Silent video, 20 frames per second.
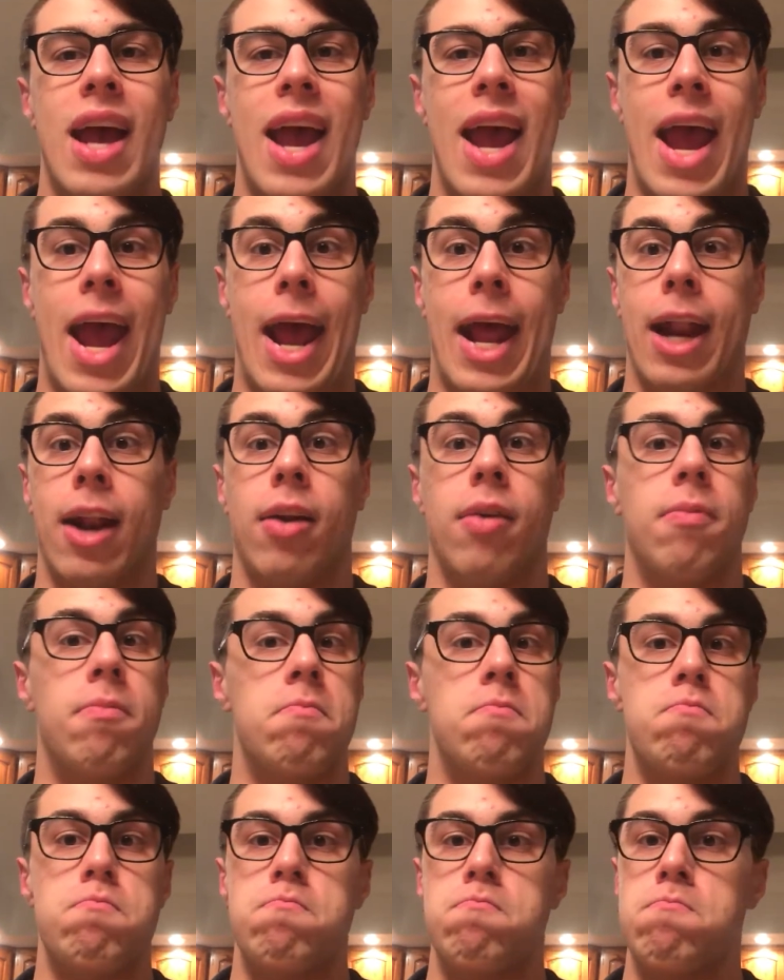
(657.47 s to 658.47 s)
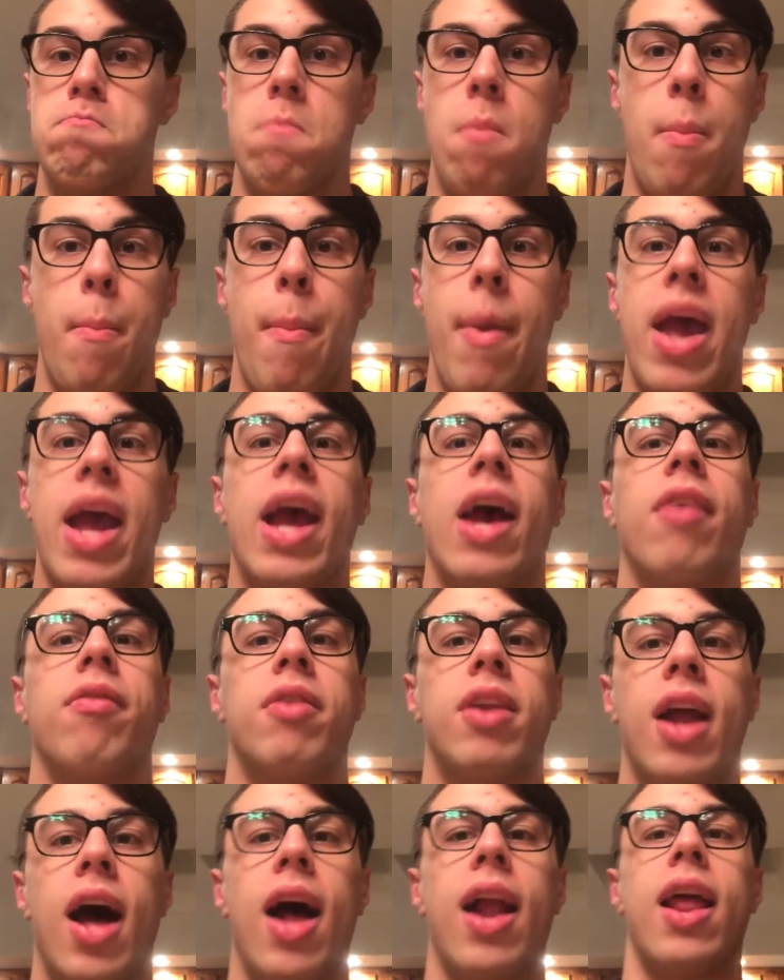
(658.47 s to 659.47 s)
and may have
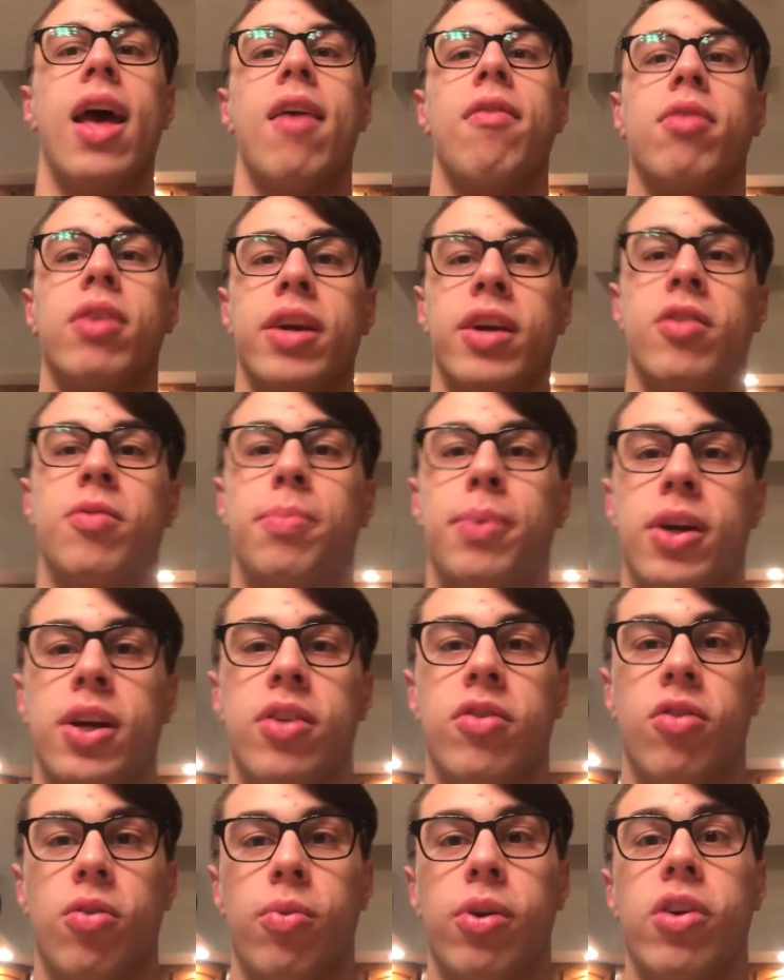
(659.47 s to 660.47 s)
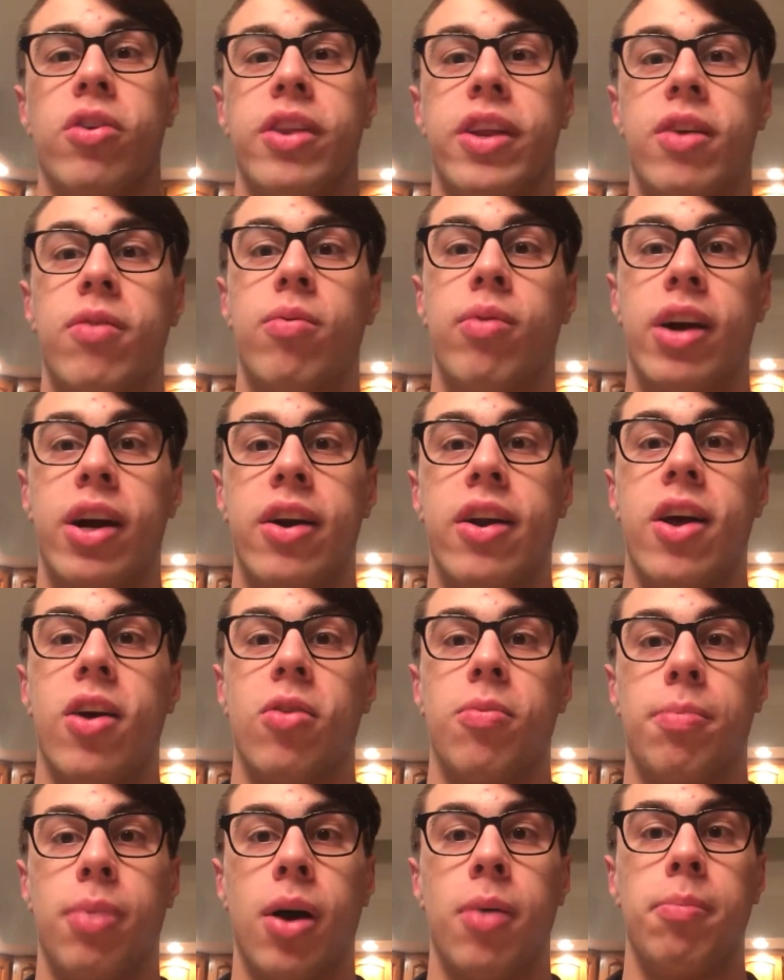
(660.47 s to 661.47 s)
not ever experienced a real rear
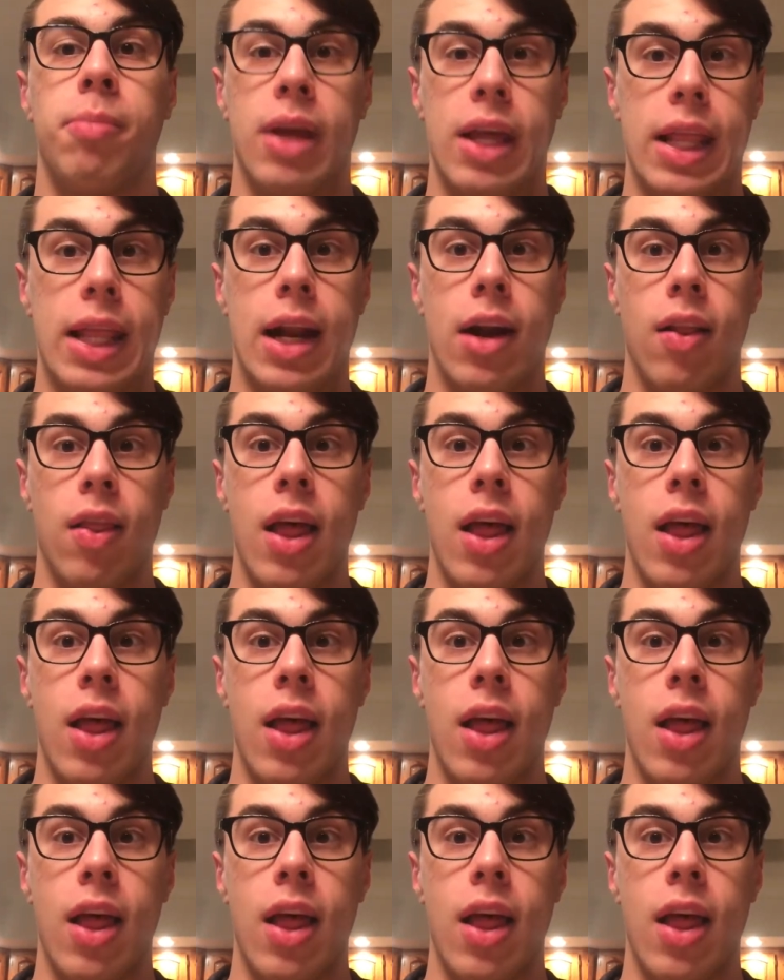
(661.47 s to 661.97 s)
delt pump in their